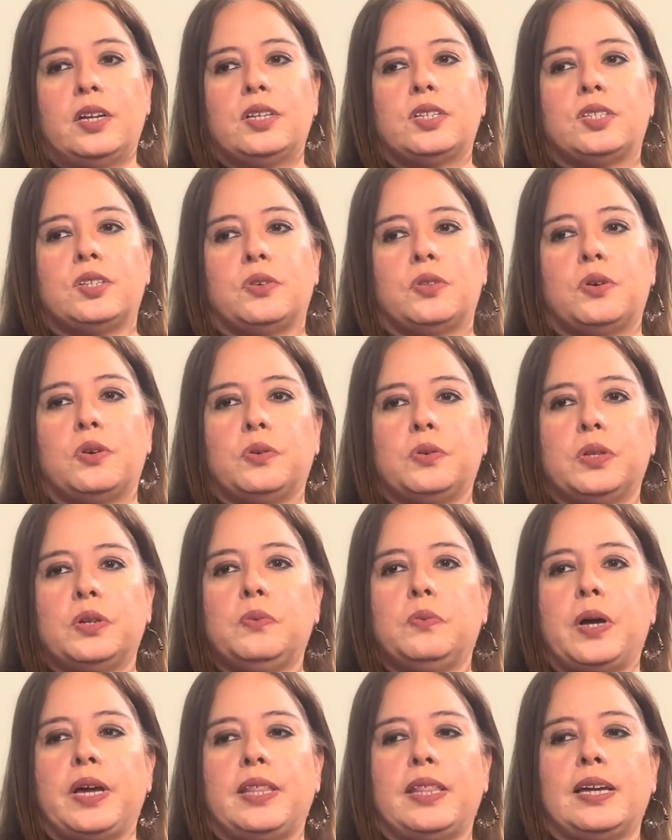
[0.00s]
So the
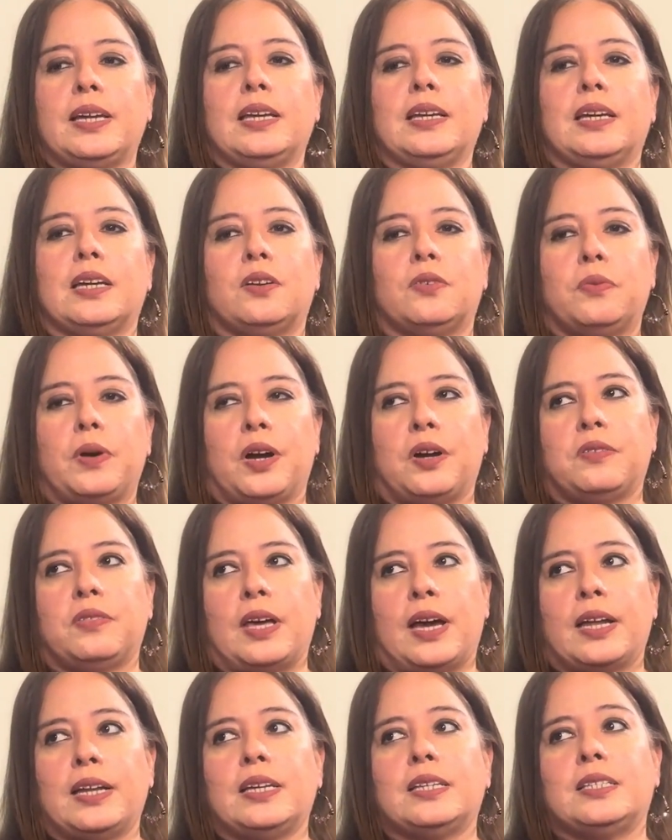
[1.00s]
only way they can get around
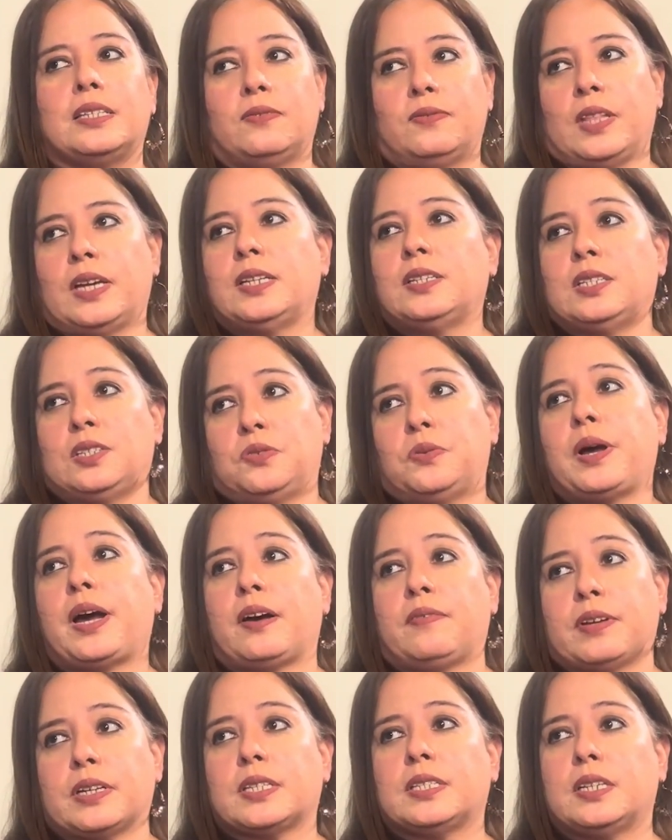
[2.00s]
that is if they do
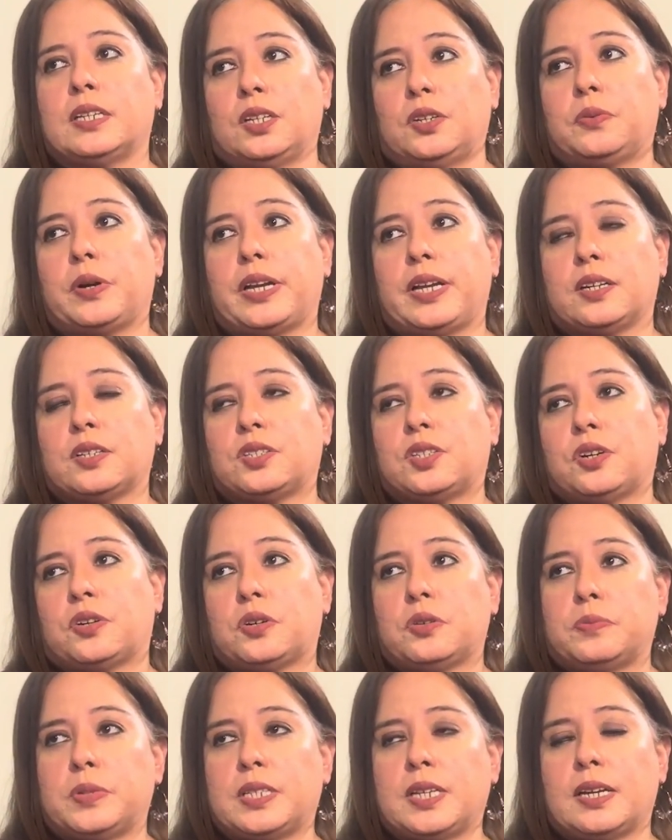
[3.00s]
have extenuating
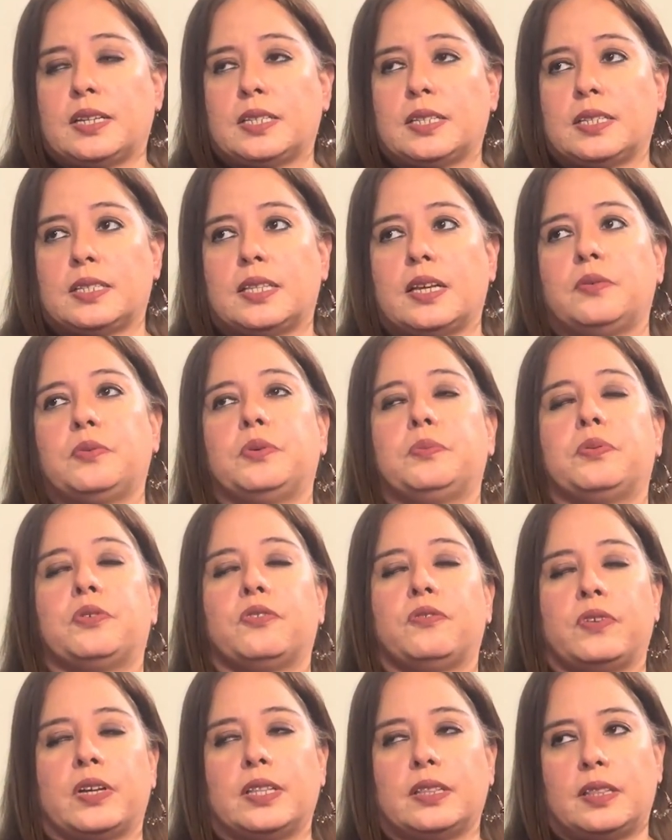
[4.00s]
circumstances that would
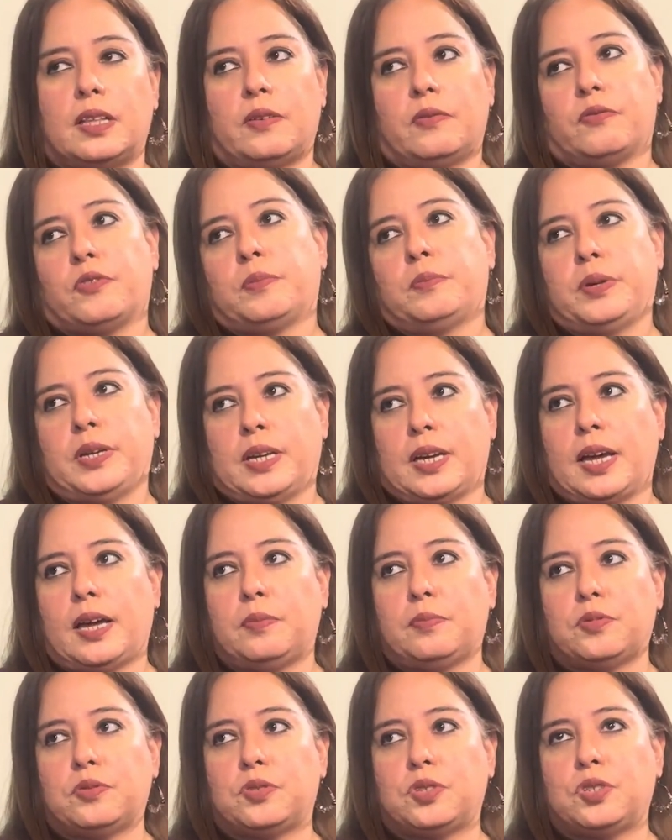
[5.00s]
prevent them from being
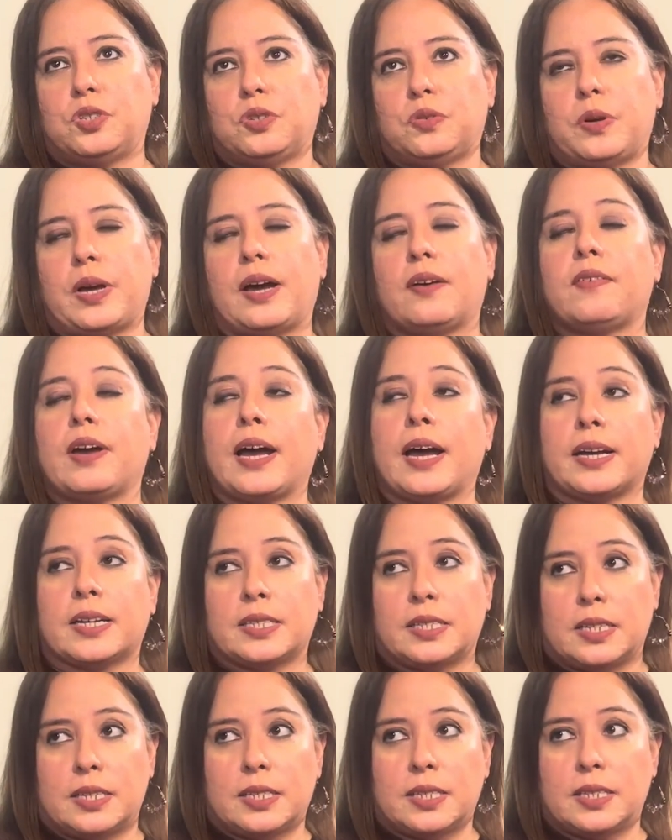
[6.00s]
able to have
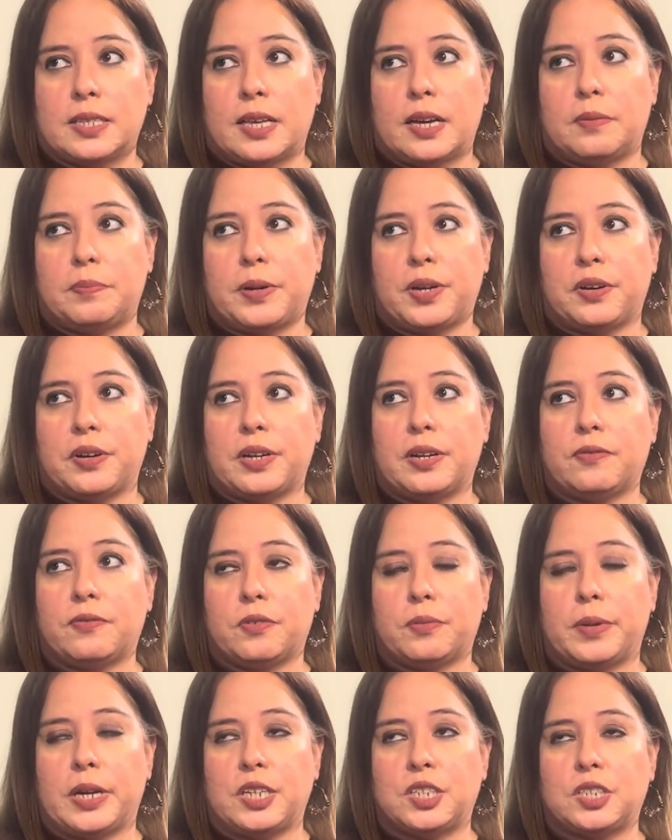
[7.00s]
access to that parent
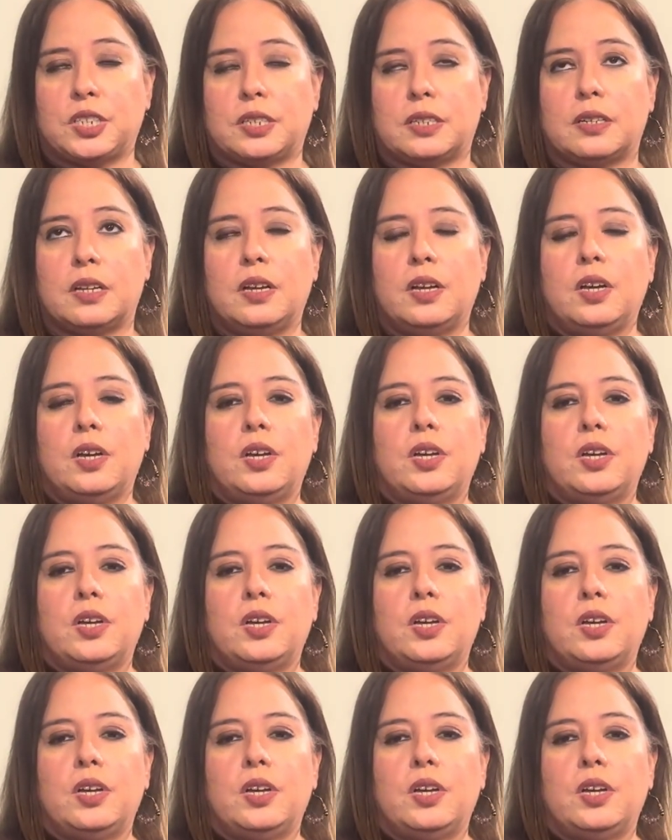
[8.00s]
information.